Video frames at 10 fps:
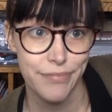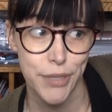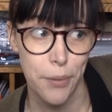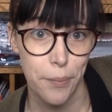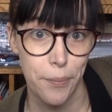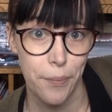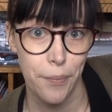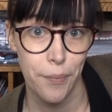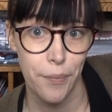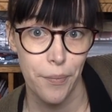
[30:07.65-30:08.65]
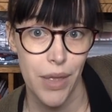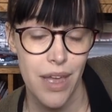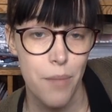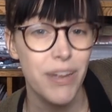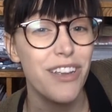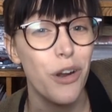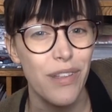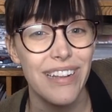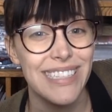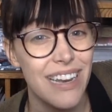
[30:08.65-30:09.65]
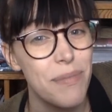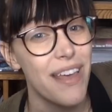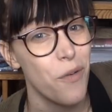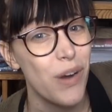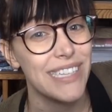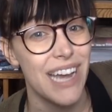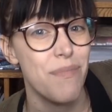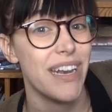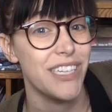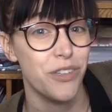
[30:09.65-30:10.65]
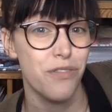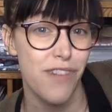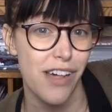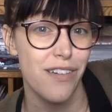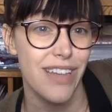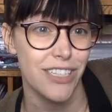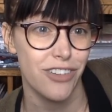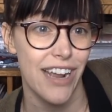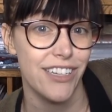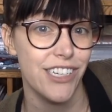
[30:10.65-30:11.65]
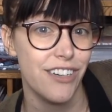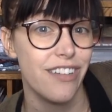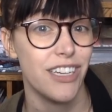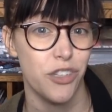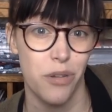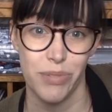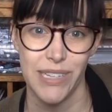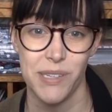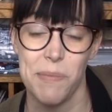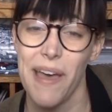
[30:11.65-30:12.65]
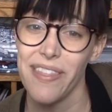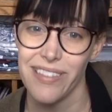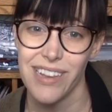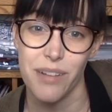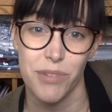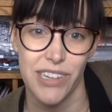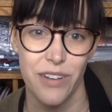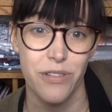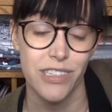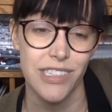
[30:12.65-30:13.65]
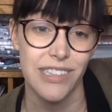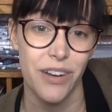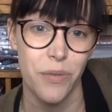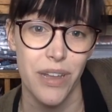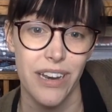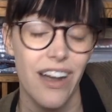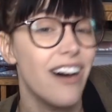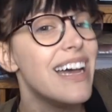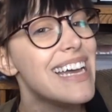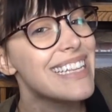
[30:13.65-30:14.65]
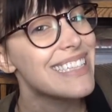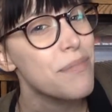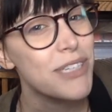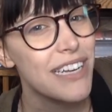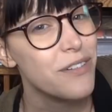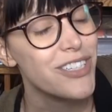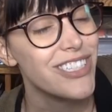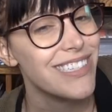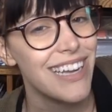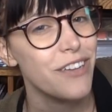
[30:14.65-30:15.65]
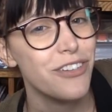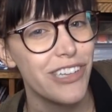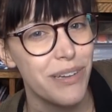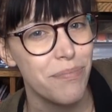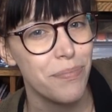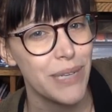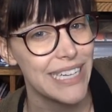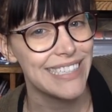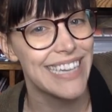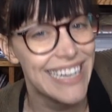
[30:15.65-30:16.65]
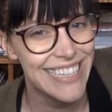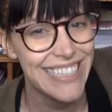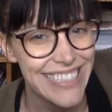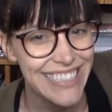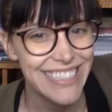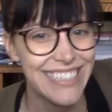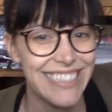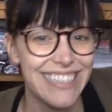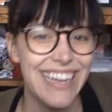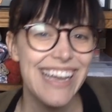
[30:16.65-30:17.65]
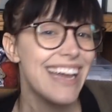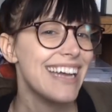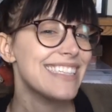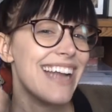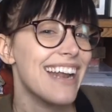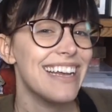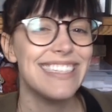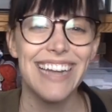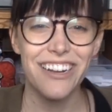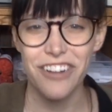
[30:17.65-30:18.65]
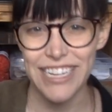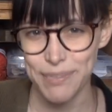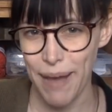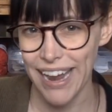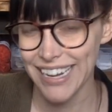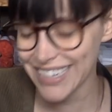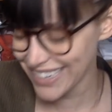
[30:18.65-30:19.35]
So, but you know, it's going to be that one time that I don't follow that strategy or like don't place a bet that the number 10 horse is going to win it all. Number 10 horse does not usually place. It's not a great spot.